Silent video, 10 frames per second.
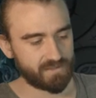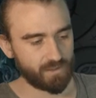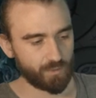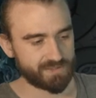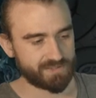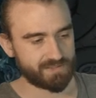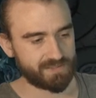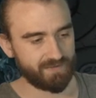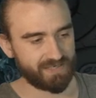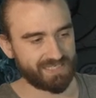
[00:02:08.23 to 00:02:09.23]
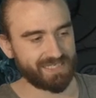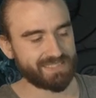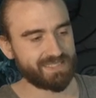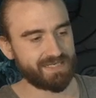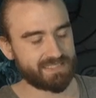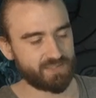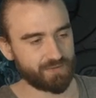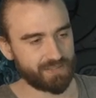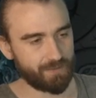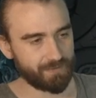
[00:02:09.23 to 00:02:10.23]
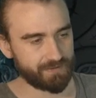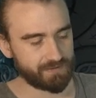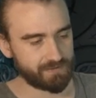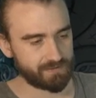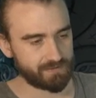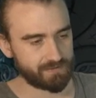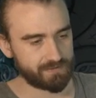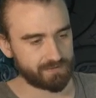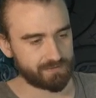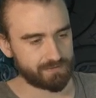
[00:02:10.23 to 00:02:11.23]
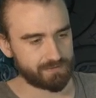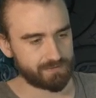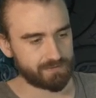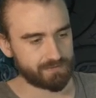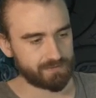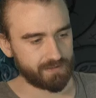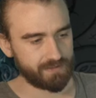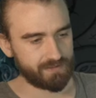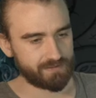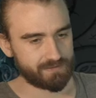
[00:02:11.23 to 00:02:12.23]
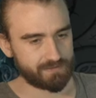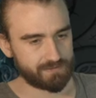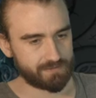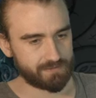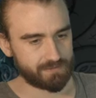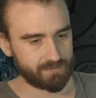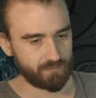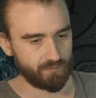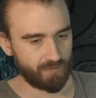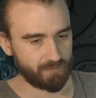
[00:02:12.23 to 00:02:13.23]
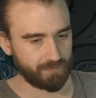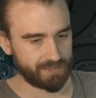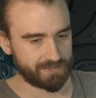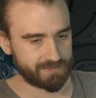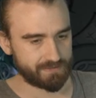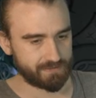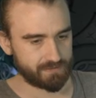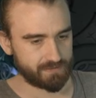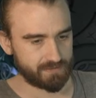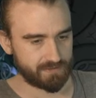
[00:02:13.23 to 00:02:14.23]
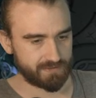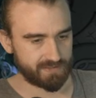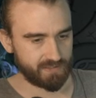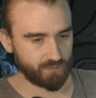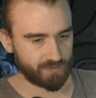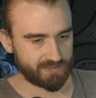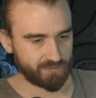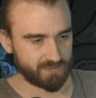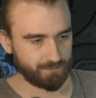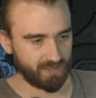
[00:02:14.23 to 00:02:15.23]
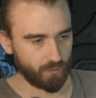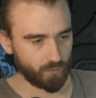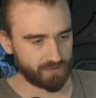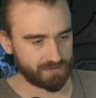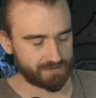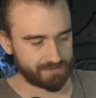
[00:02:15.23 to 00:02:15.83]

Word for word: I want a catastrophe to happen there. Okay. Rabid Bite. It's equal to its power.